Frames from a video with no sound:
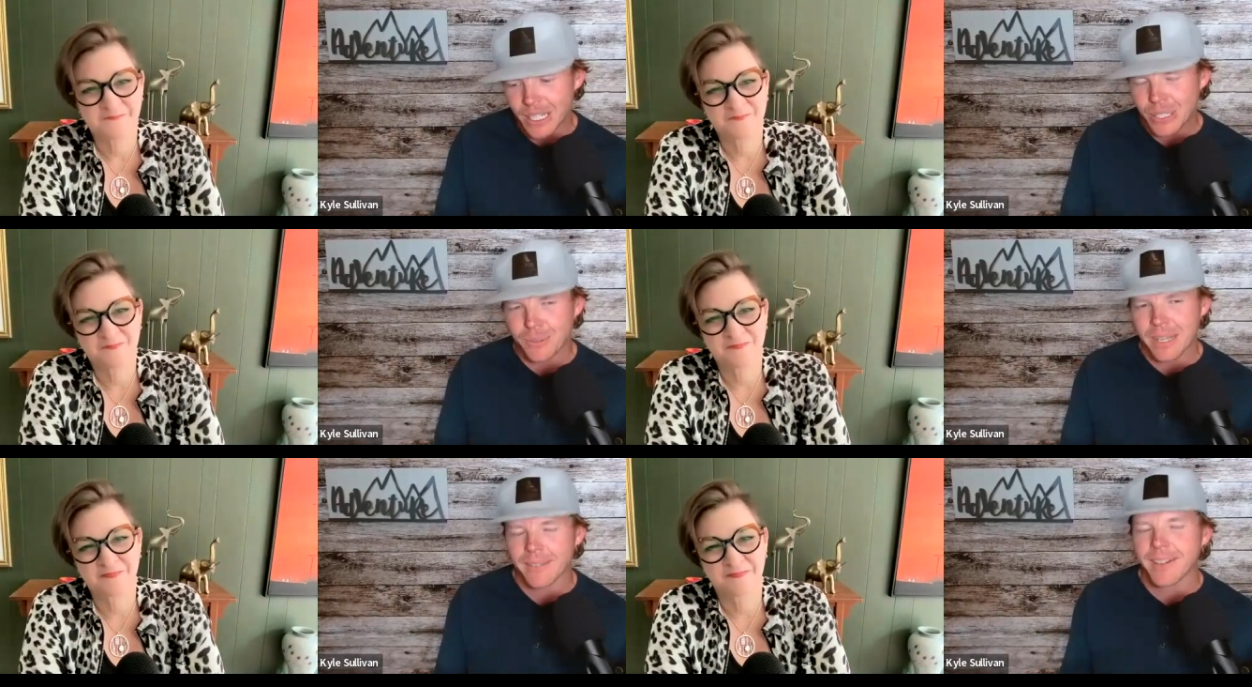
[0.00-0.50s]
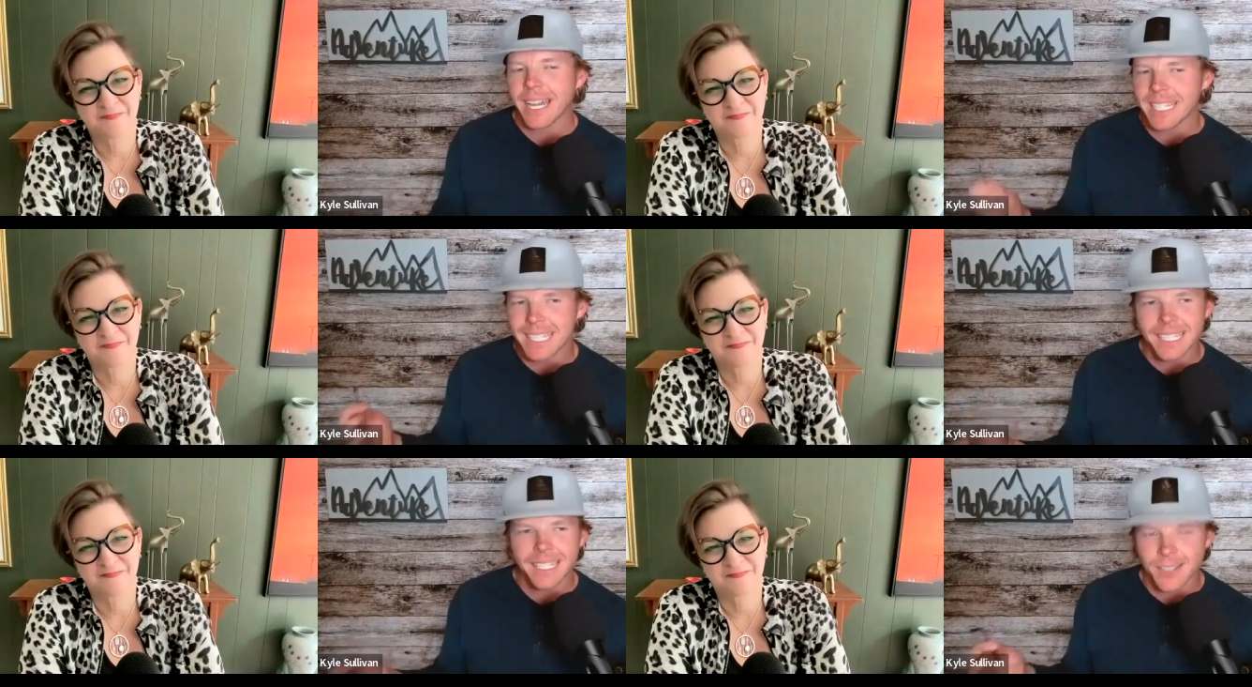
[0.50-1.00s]
Speaker 1: who have high
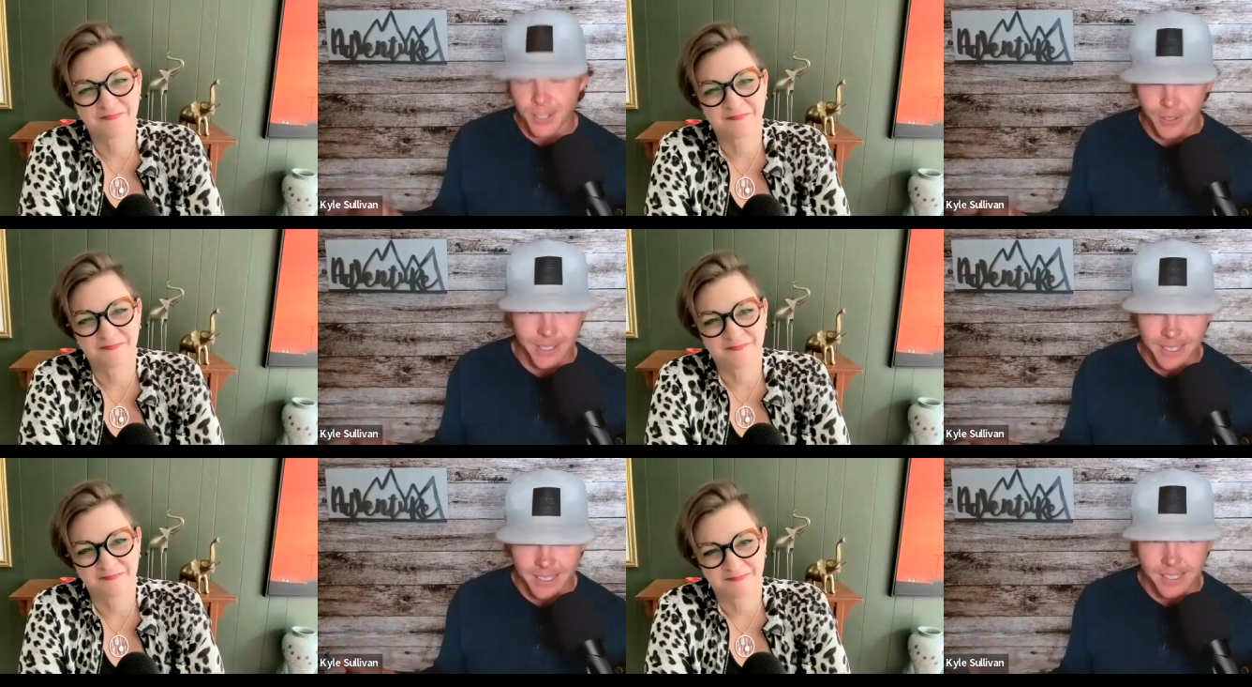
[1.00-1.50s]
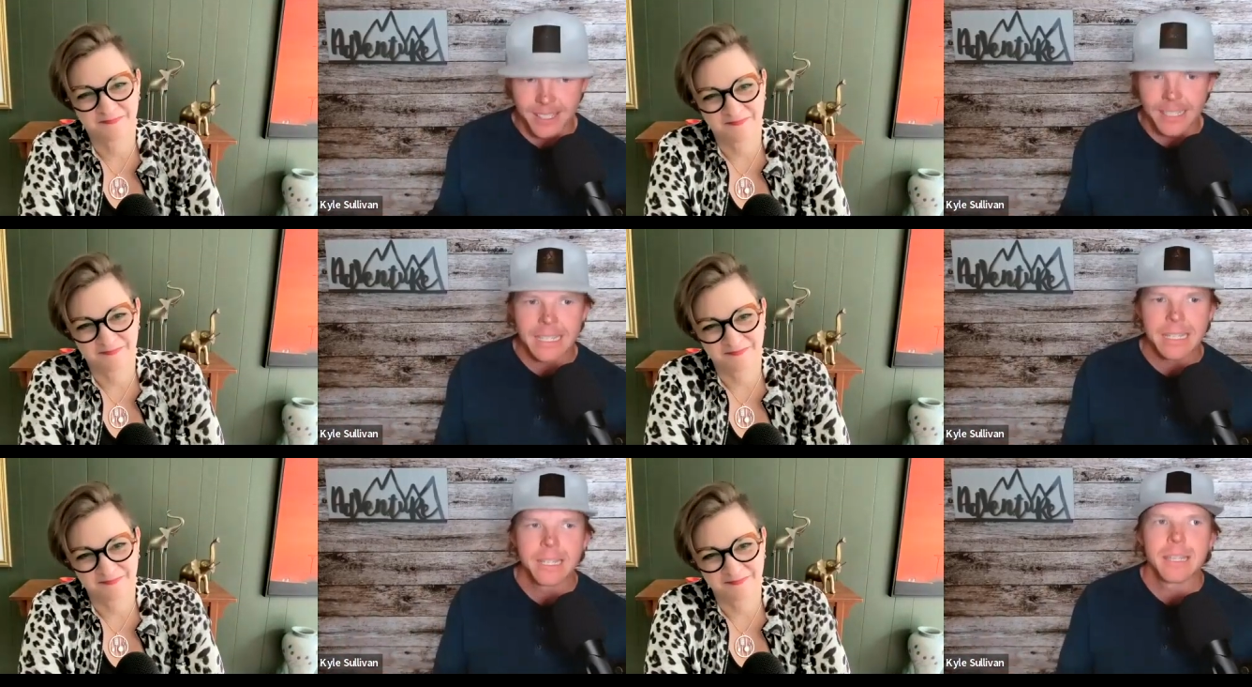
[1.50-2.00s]
ticket services
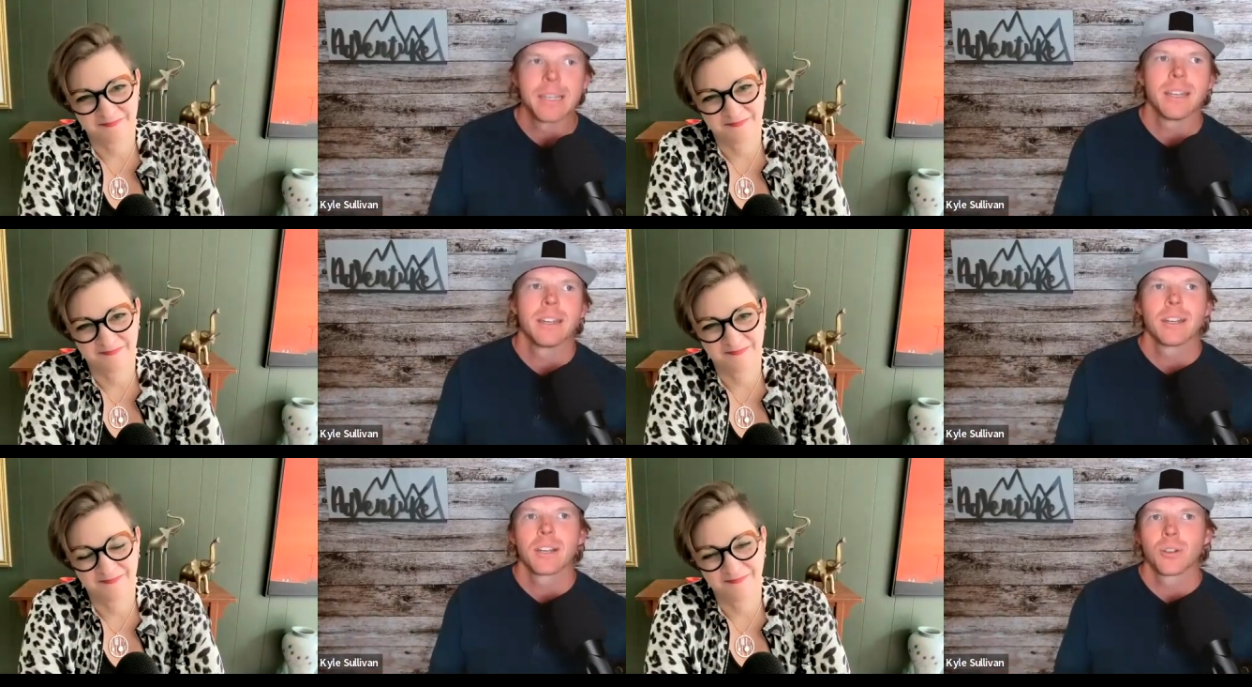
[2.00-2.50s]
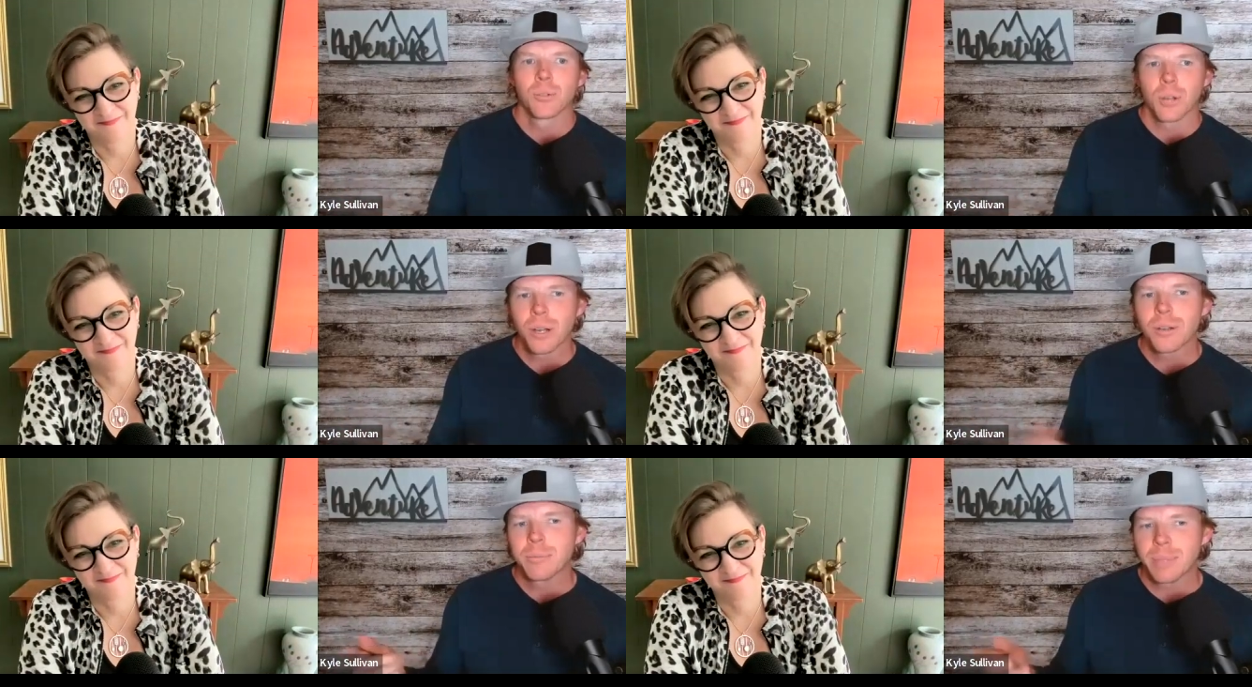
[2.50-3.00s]

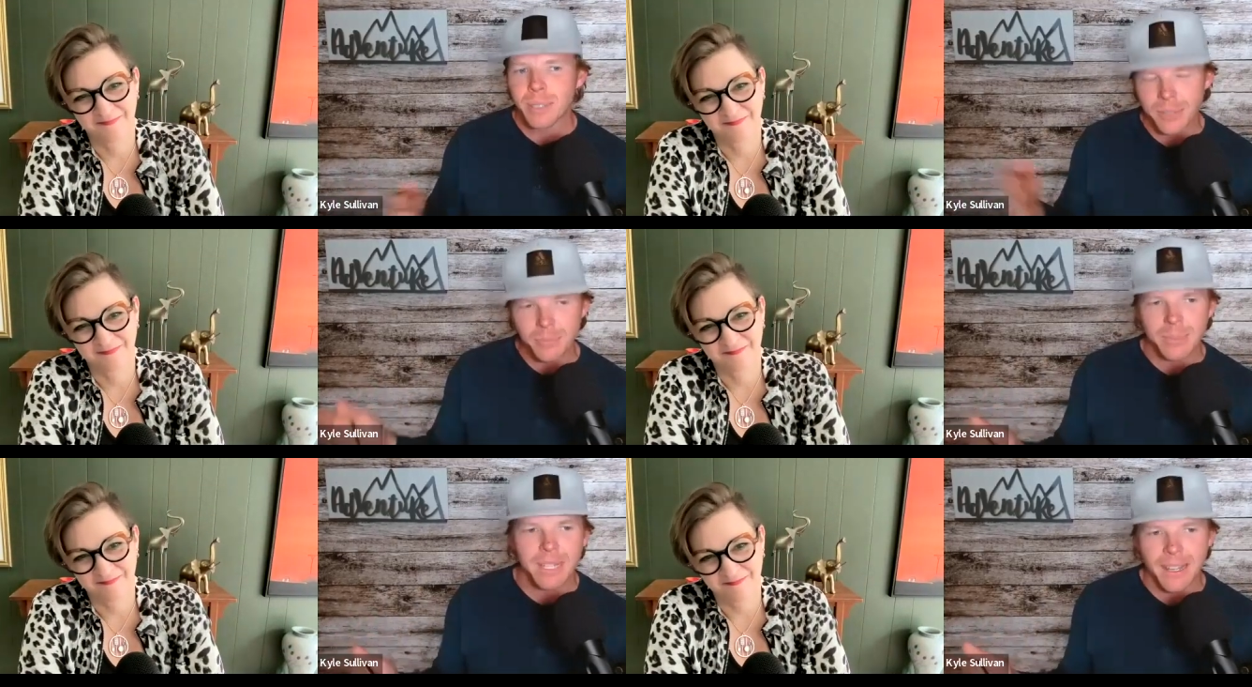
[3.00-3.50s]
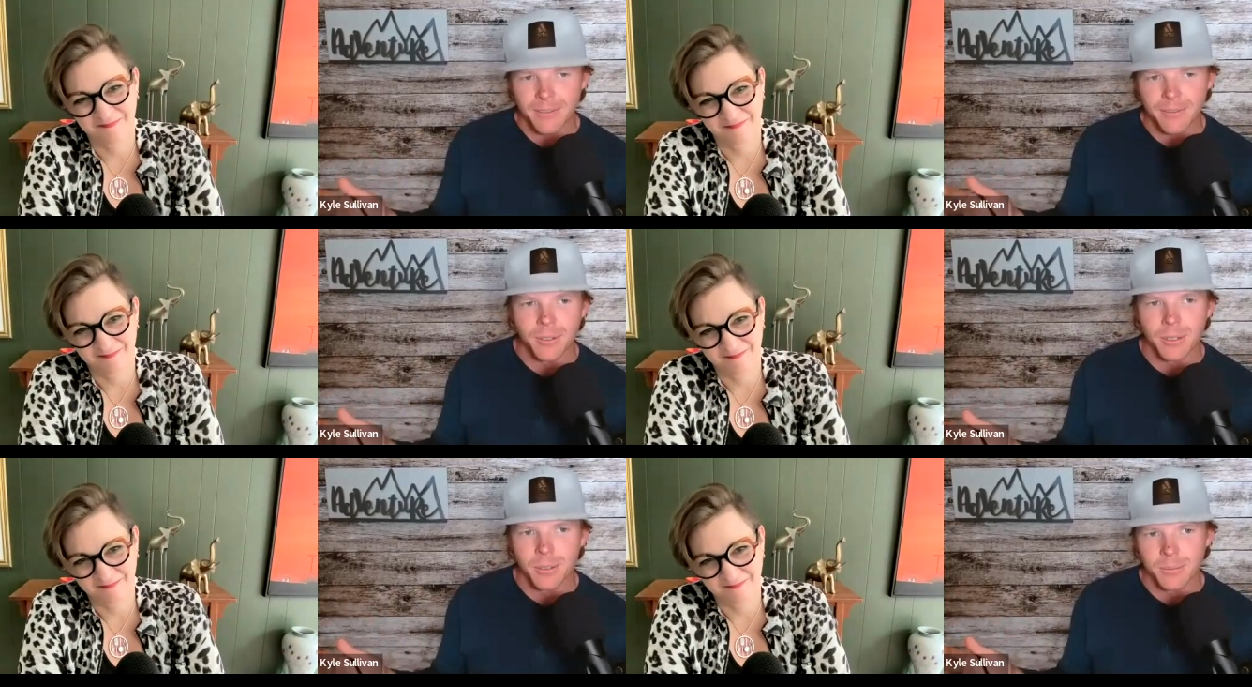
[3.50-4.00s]
grow and build their
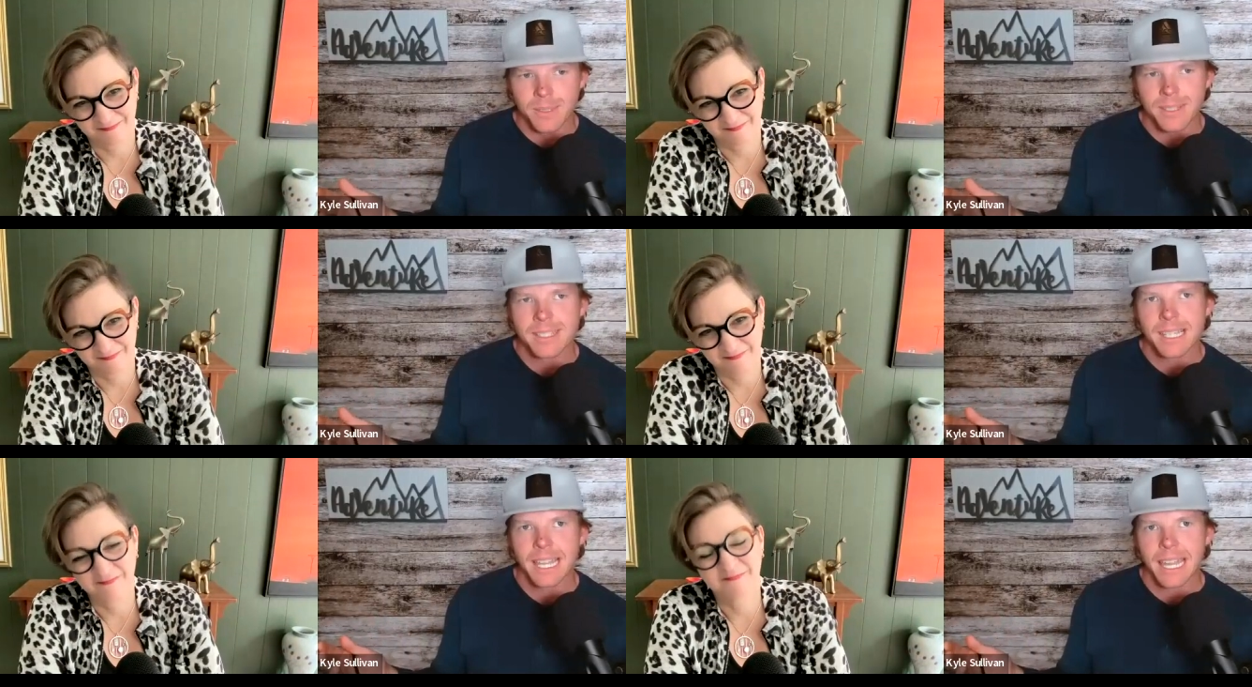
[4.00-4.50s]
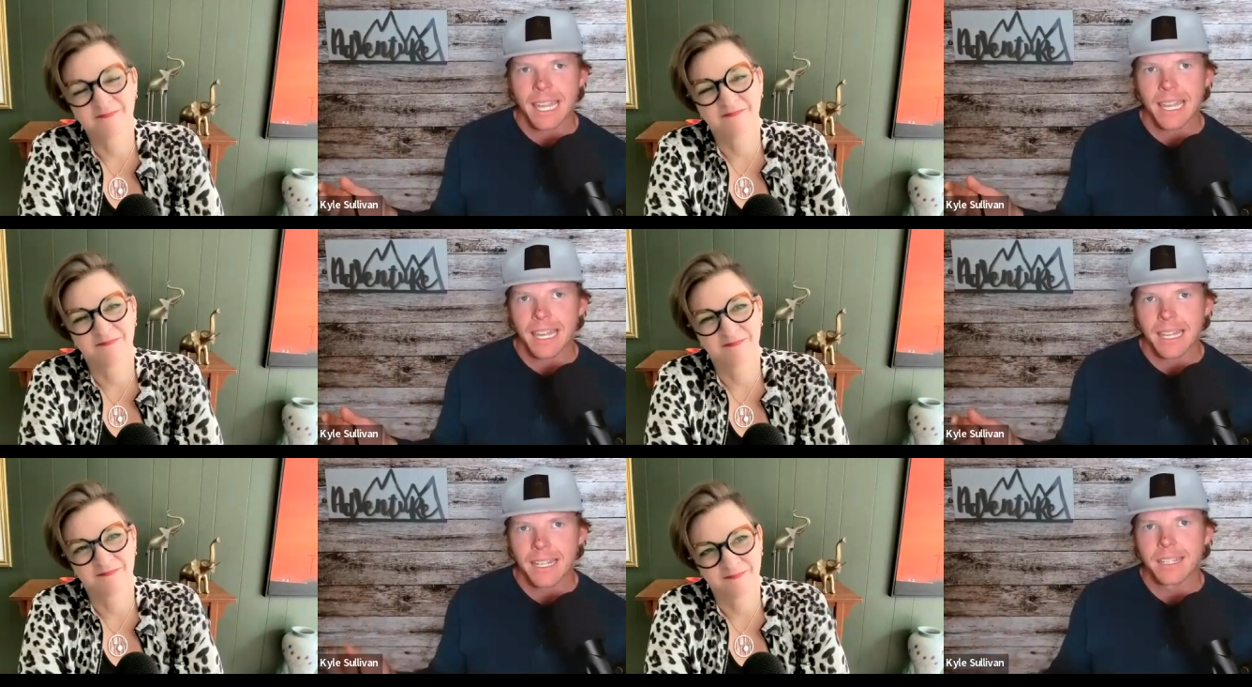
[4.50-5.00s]
platforms
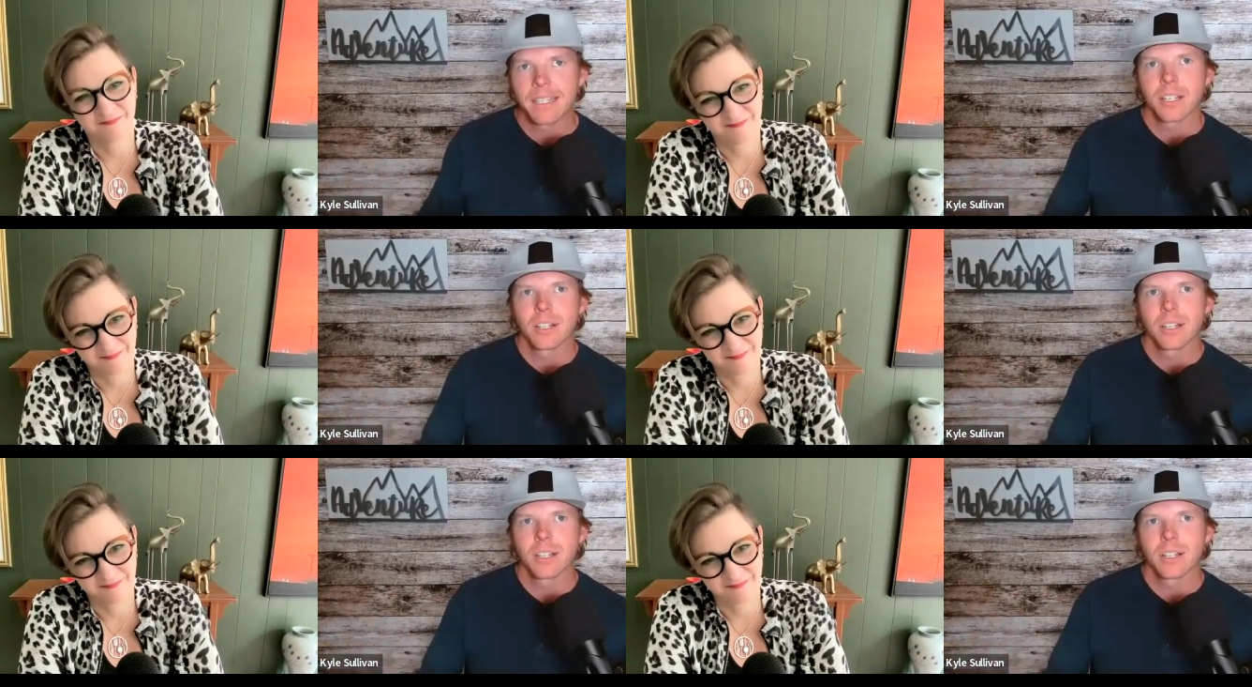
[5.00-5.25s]
and